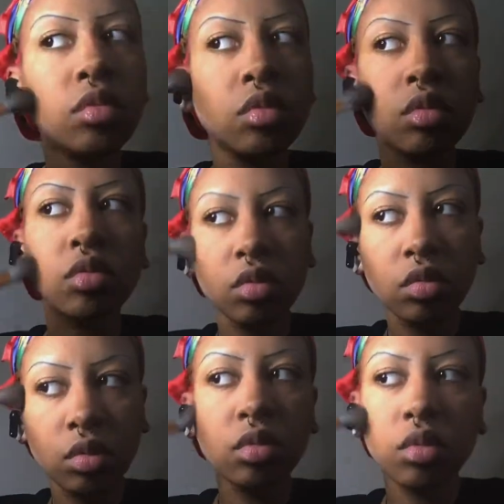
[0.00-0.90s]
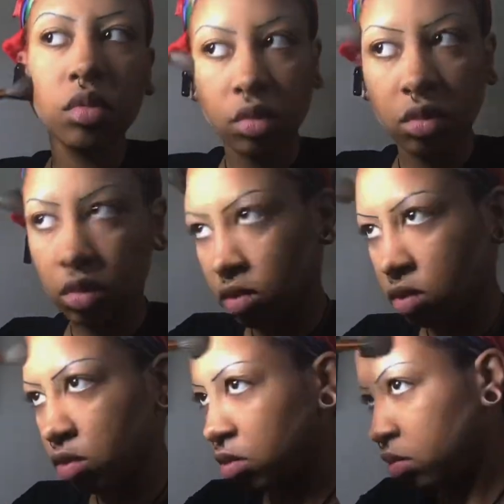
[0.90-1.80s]
chiseled, just a
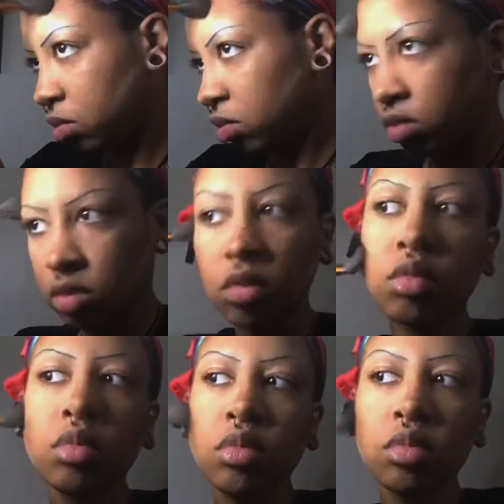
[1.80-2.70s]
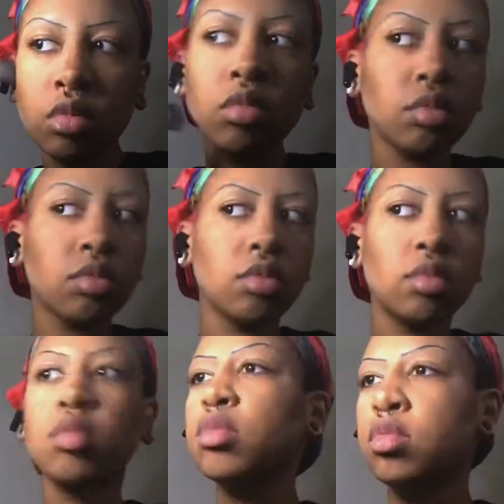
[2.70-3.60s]
little chiseled.
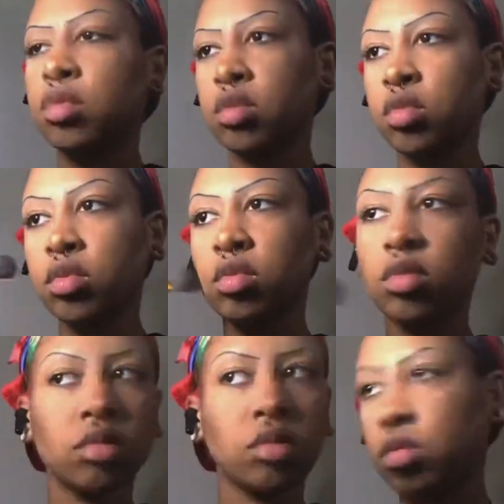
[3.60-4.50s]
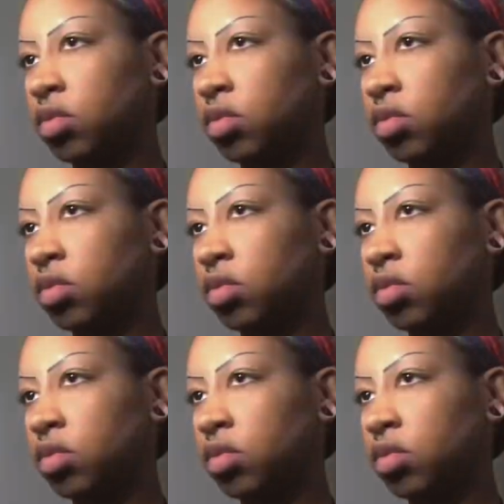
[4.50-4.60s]
I don't know what I'm doing anymore.